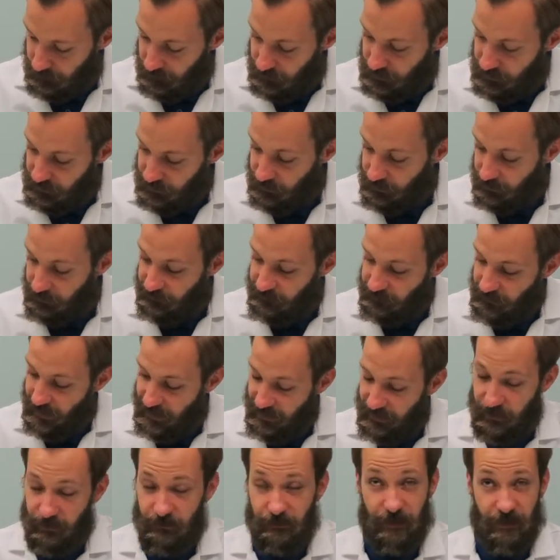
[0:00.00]
So the
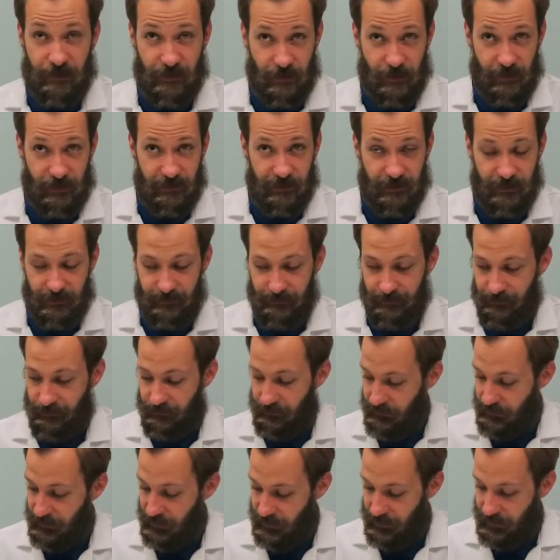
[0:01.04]
final result
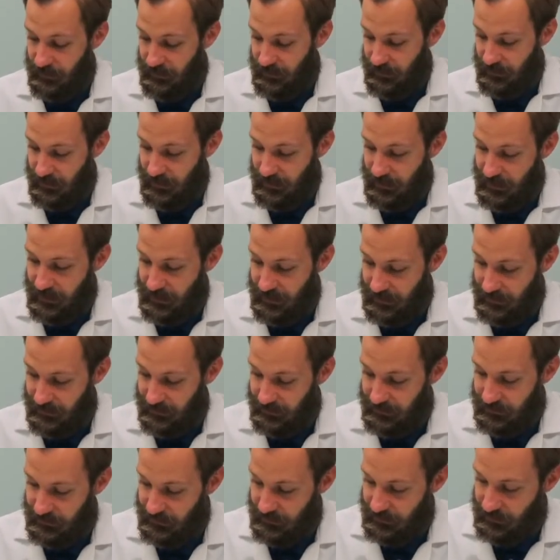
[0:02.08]

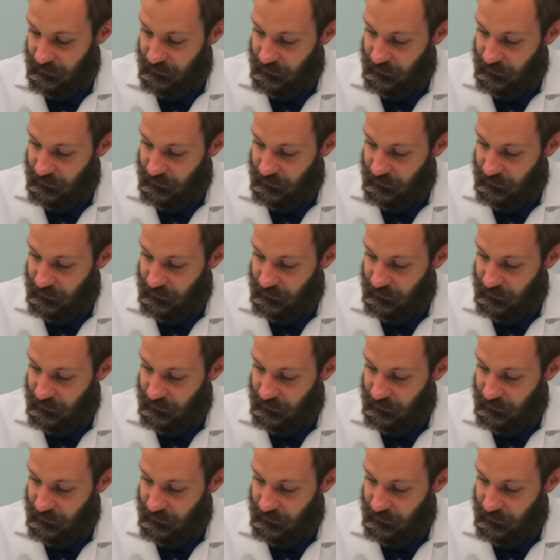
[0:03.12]
is